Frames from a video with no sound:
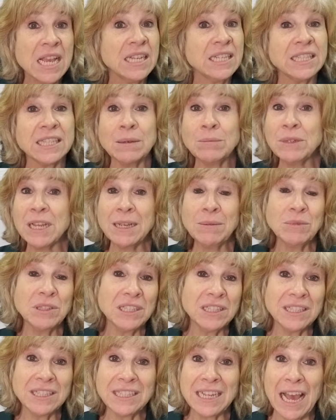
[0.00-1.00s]
Sometimes
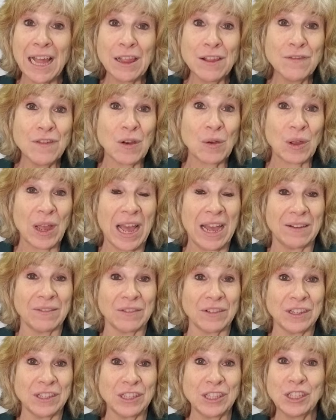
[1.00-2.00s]
it's a telephone
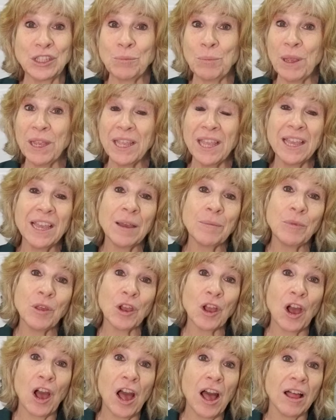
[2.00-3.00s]
conference. It's picking up the
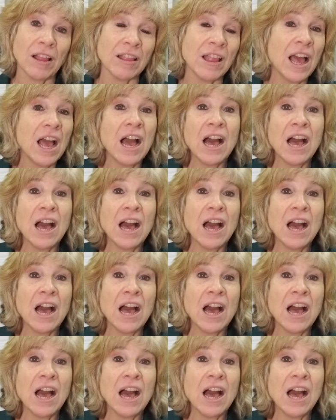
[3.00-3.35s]
call.